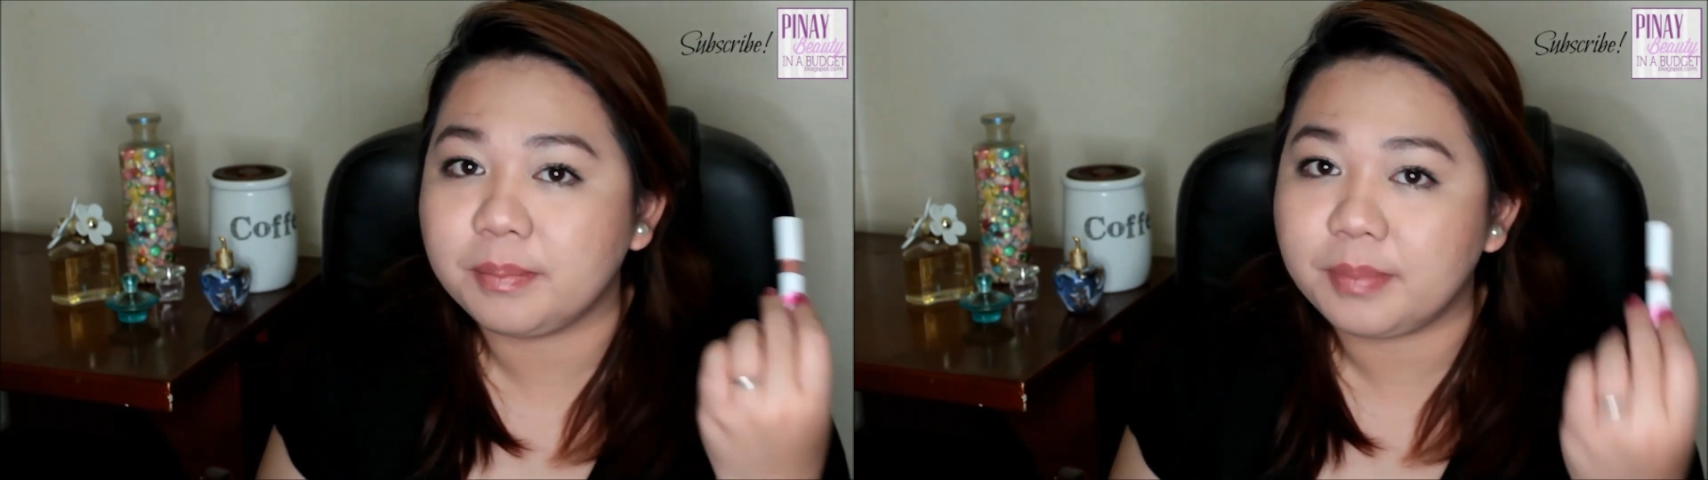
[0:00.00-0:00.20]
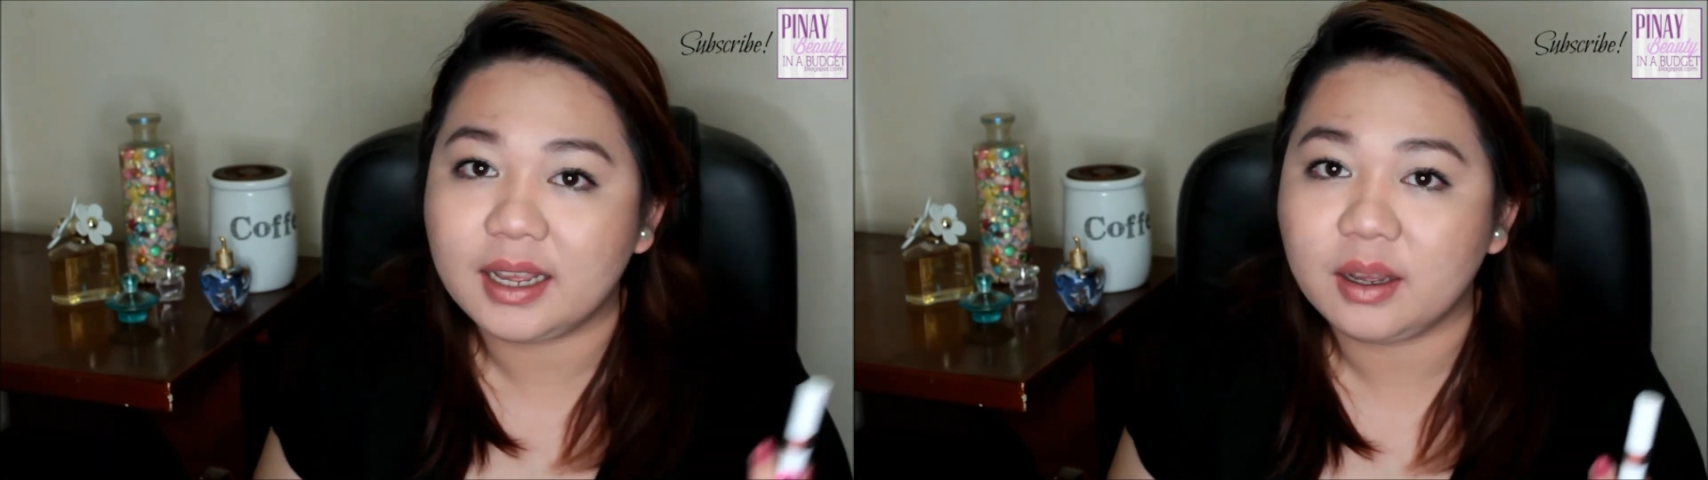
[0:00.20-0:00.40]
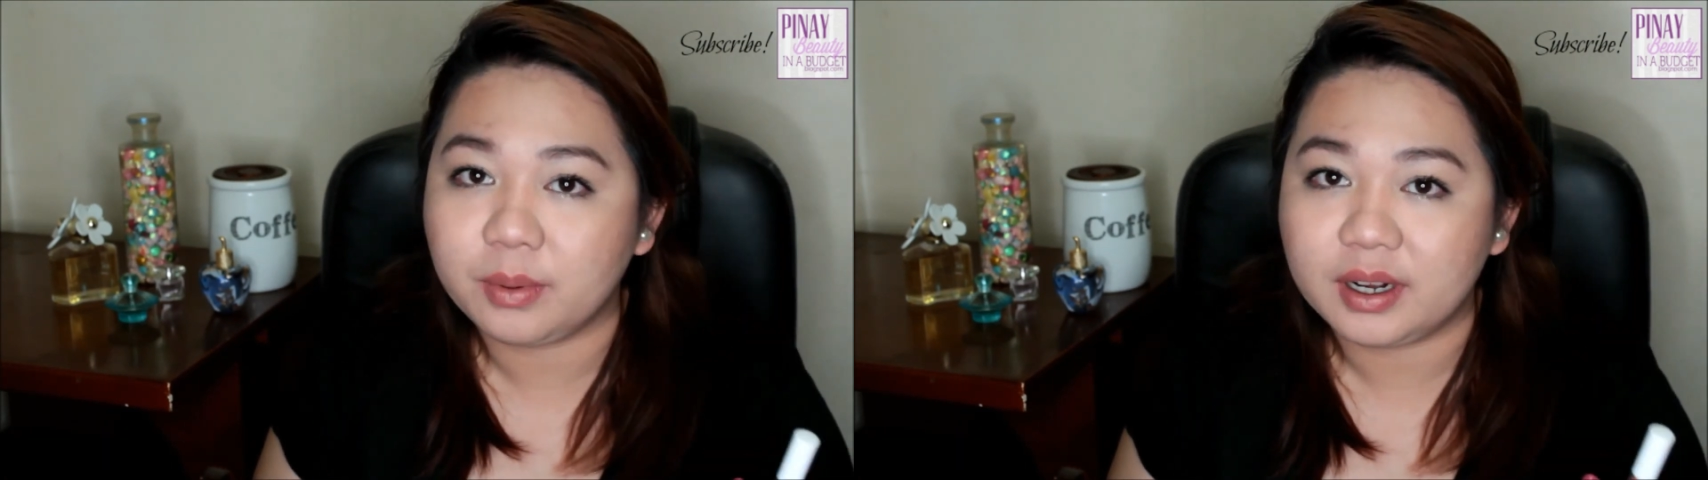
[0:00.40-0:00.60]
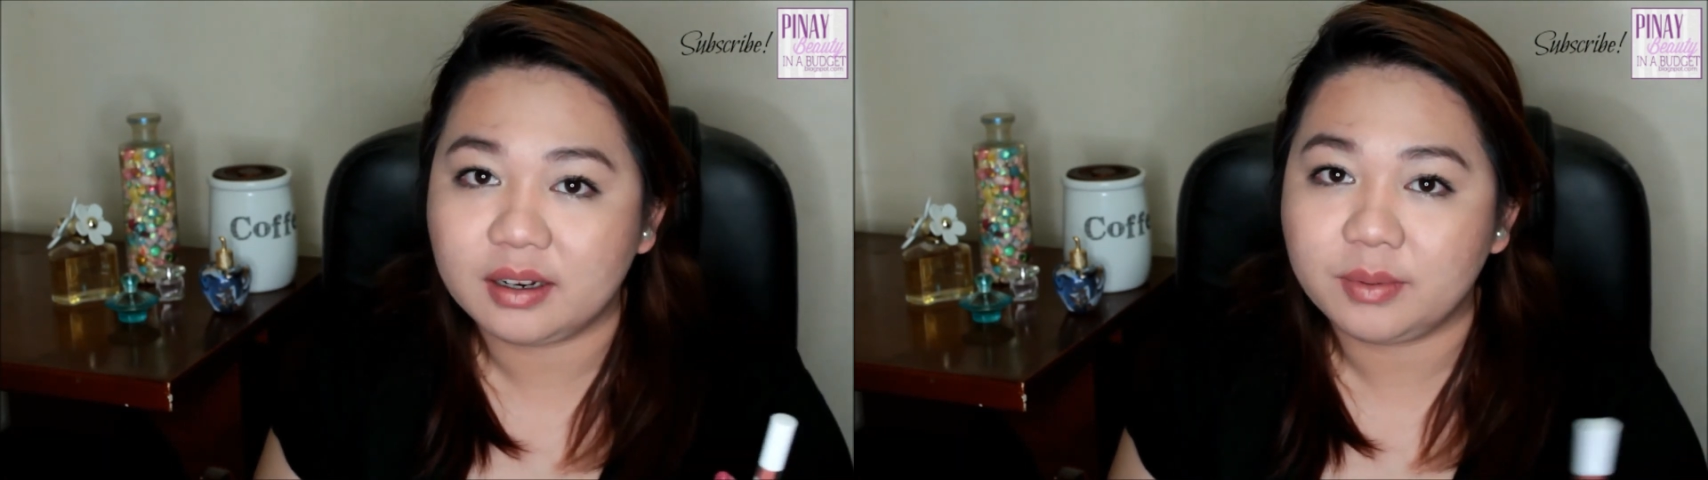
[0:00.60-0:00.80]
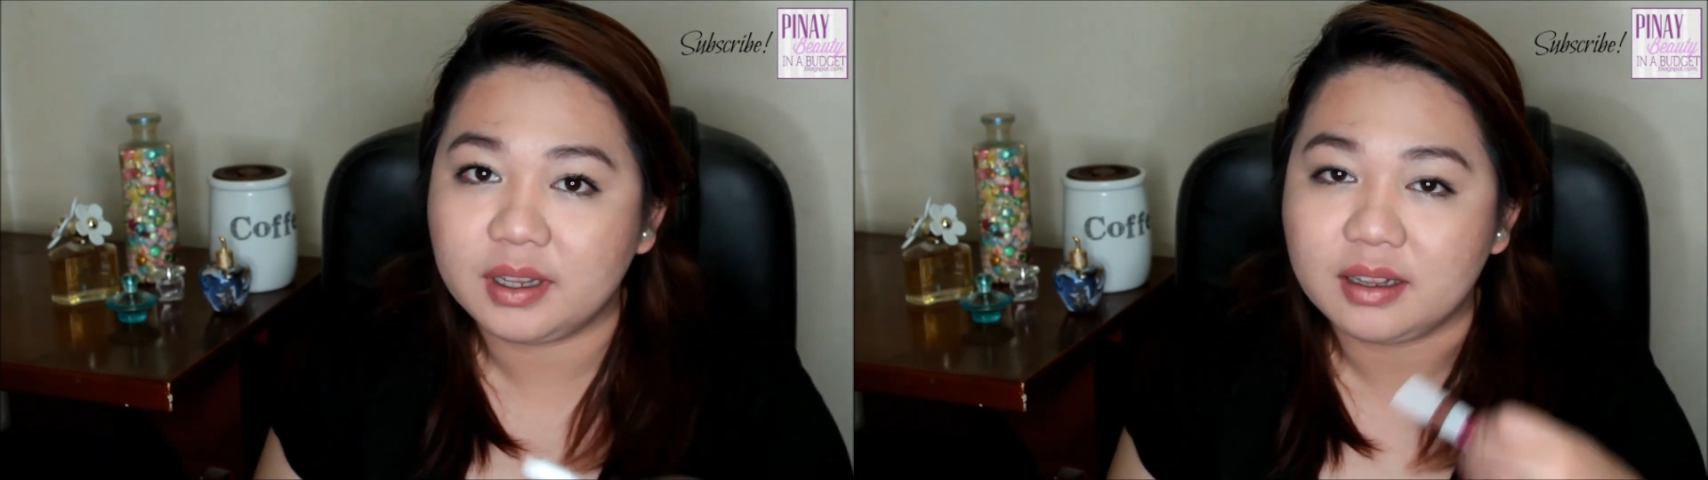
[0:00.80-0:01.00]
buy
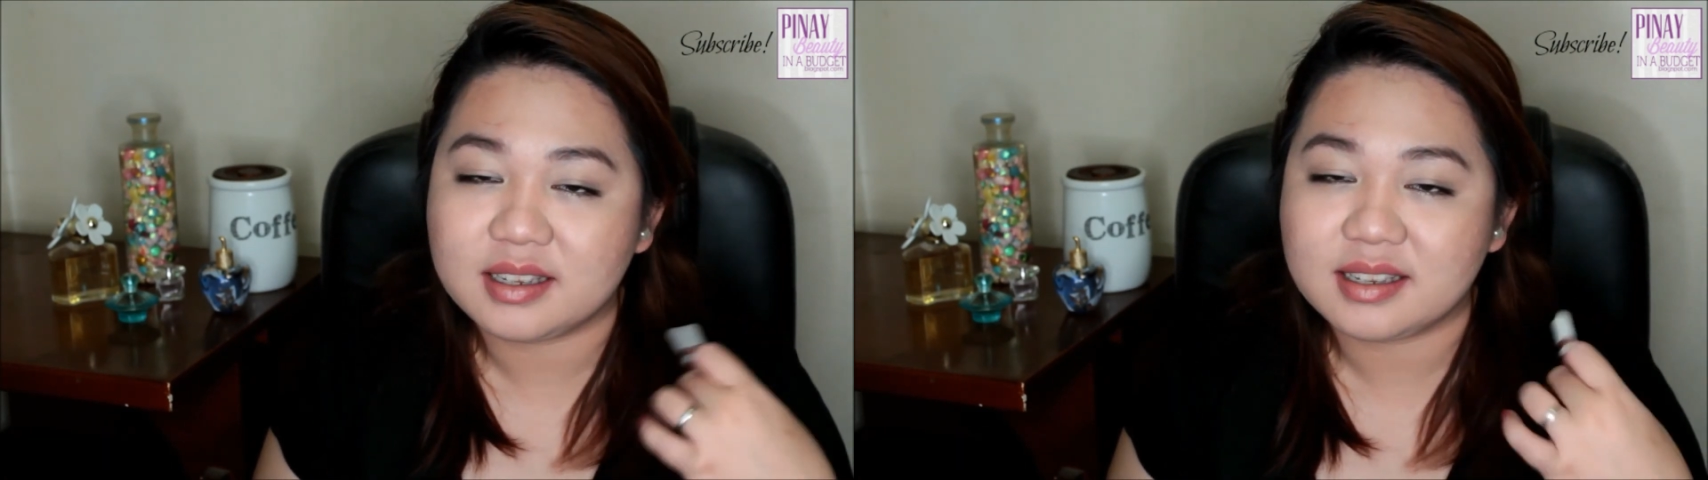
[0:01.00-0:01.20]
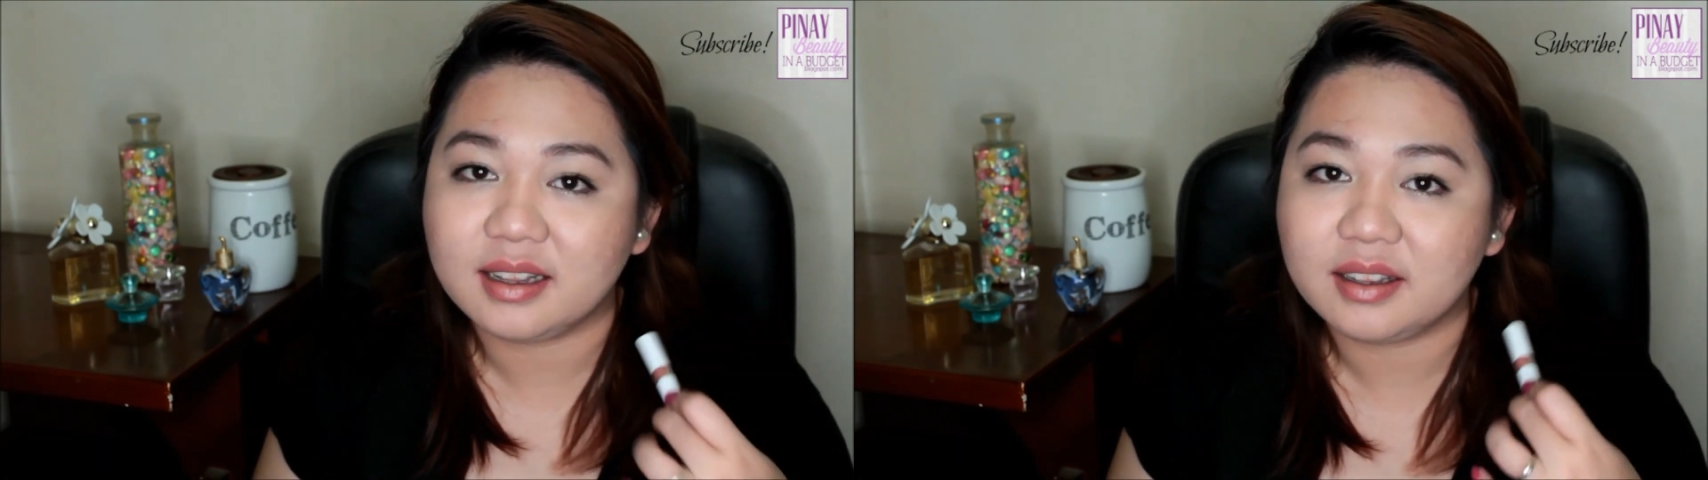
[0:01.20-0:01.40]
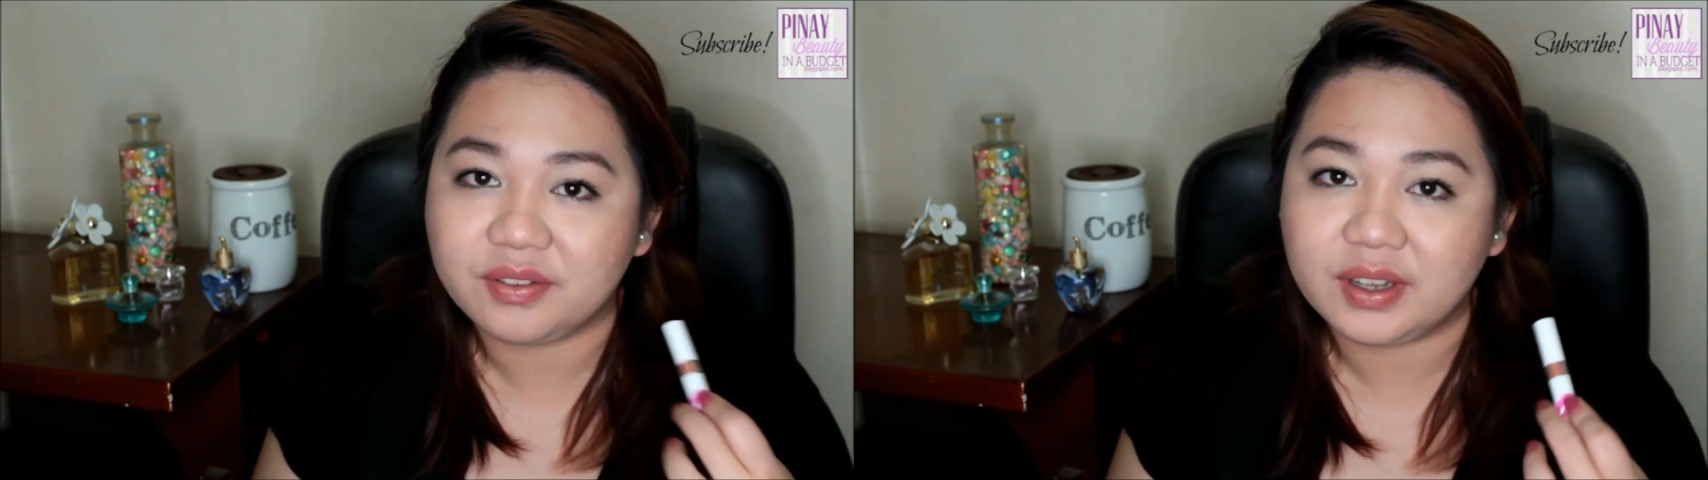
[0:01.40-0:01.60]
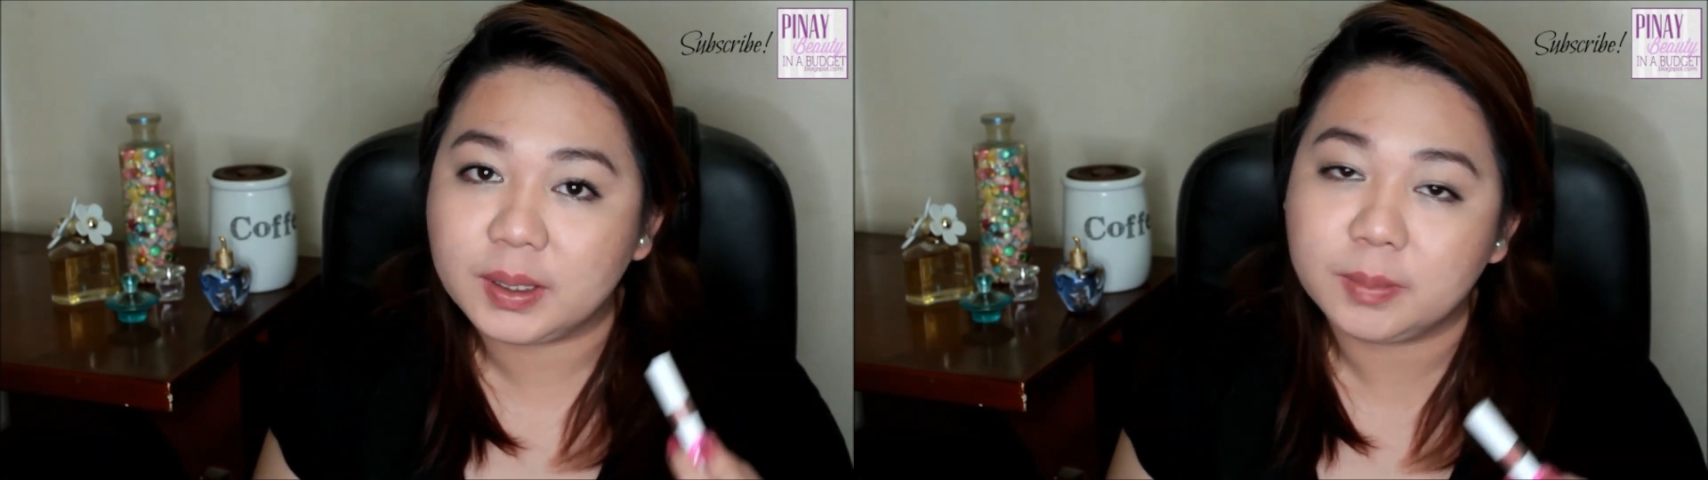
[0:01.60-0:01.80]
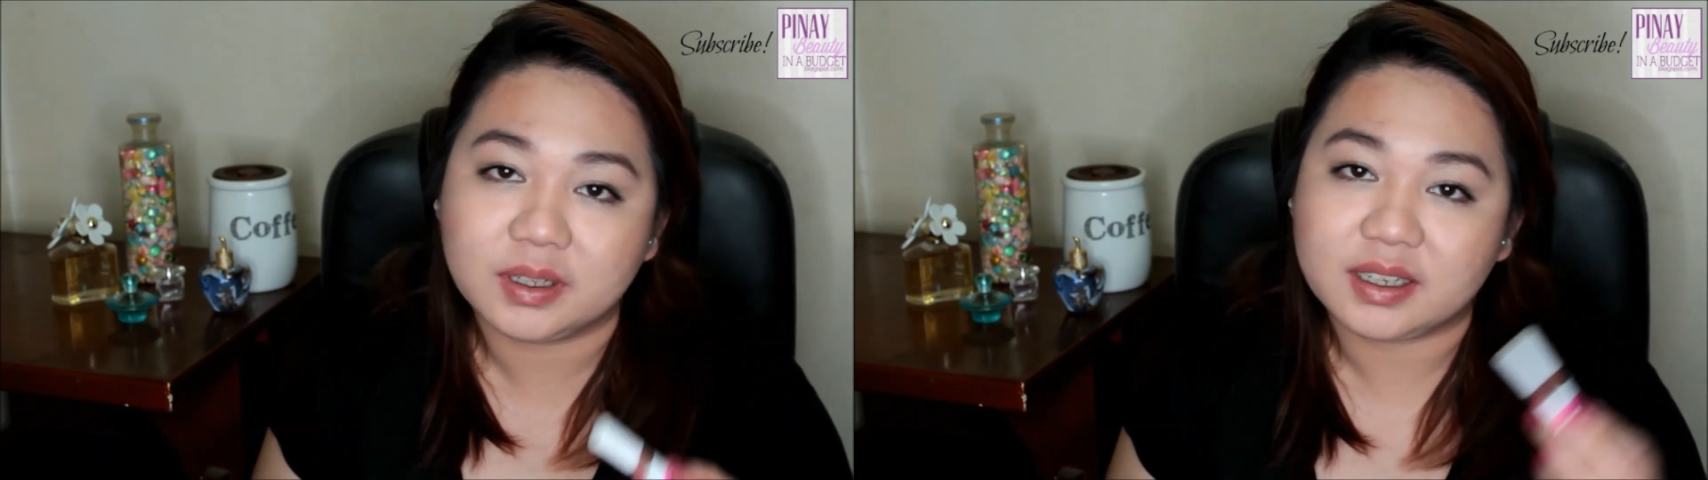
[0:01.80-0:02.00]
one when it's still available,